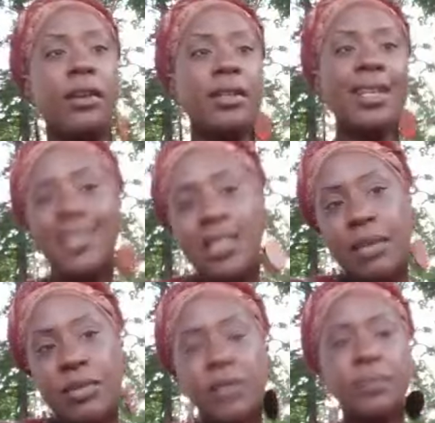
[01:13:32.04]
That's
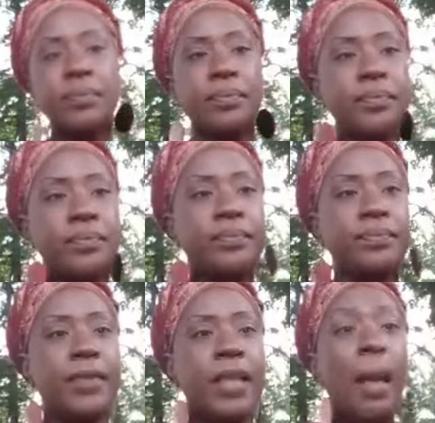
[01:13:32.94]
deception.
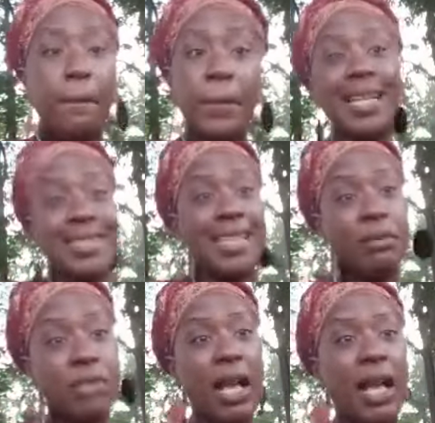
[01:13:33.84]
But at the same
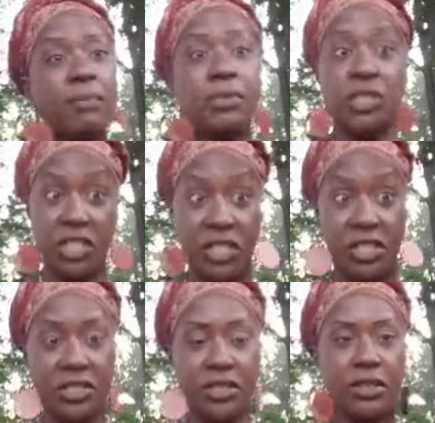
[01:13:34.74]
time,
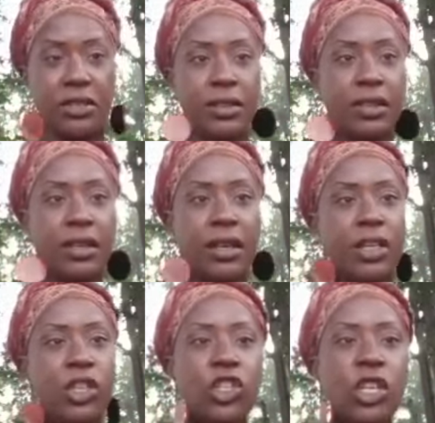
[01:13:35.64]
sons,
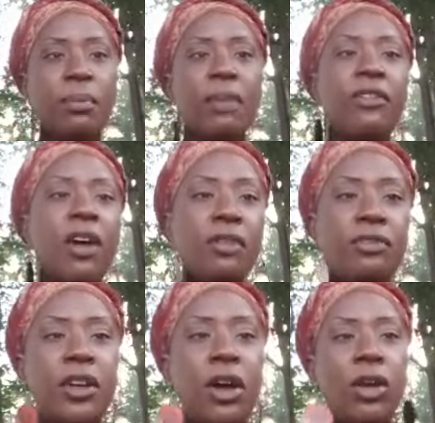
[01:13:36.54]
you shouldn't be falling for
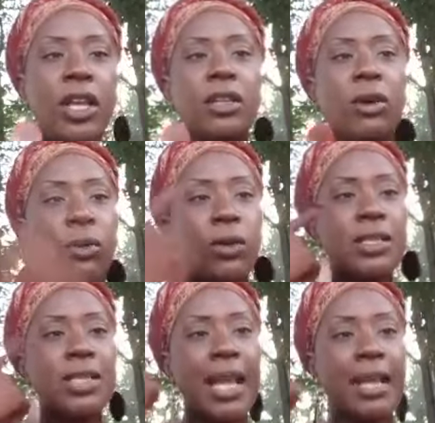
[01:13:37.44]
the okey doke on the
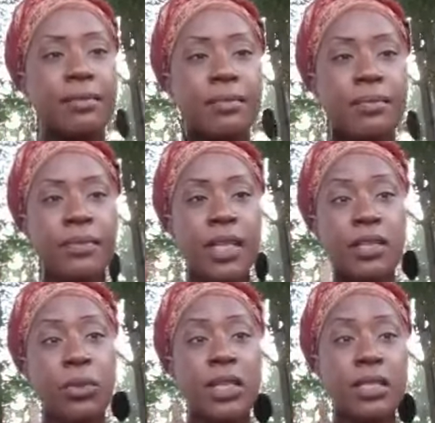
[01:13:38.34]
site. Because
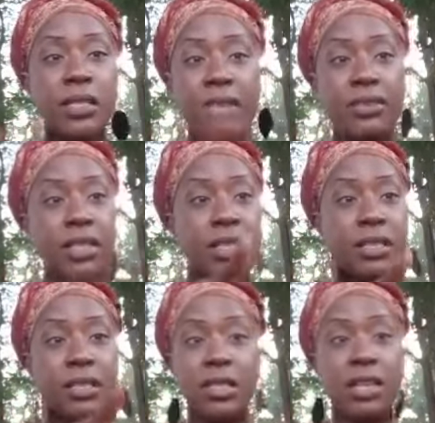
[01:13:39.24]
what is the seven
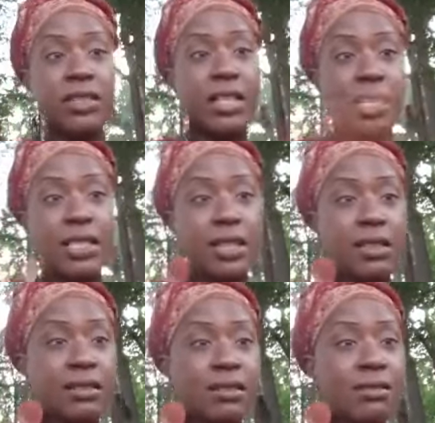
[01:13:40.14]
senses? The seven deadly
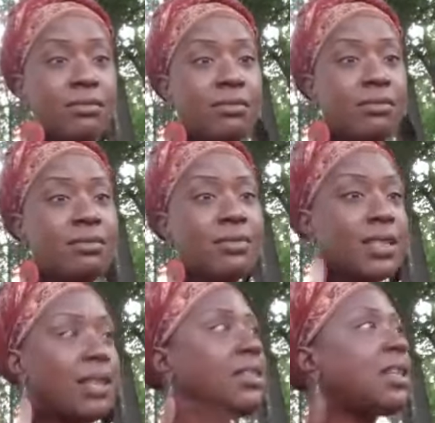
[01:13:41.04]
sins. The
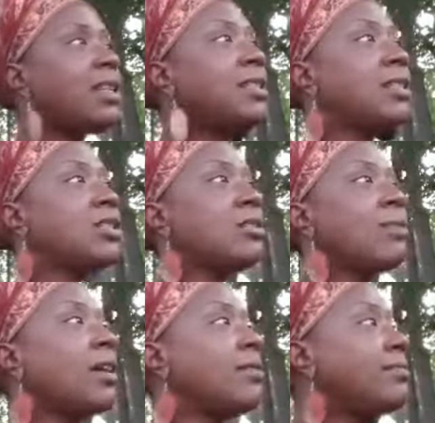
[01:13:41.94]
seven deadly sins is
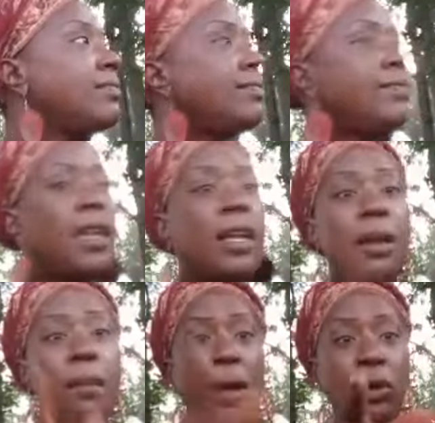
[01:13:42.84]
what?
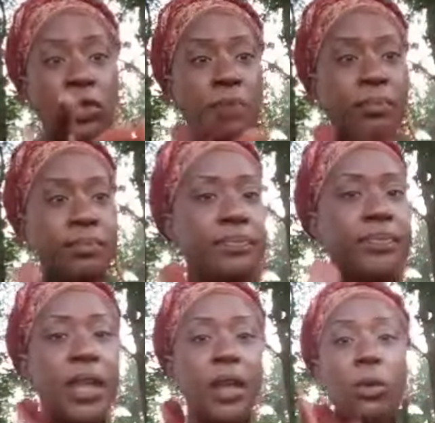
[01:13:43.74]
Post them.
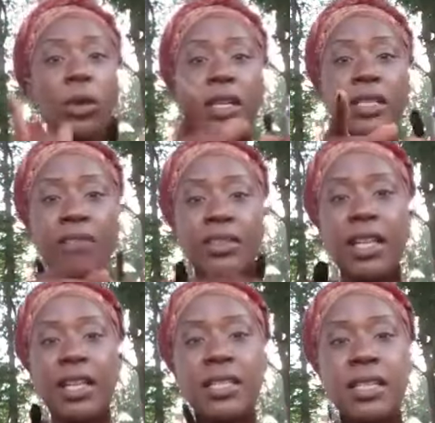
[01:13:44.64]
What are the seven
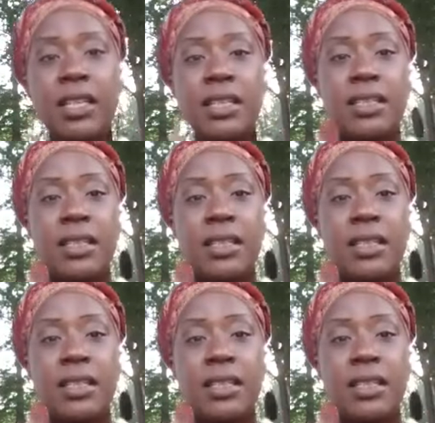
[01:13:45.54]
deadly sins?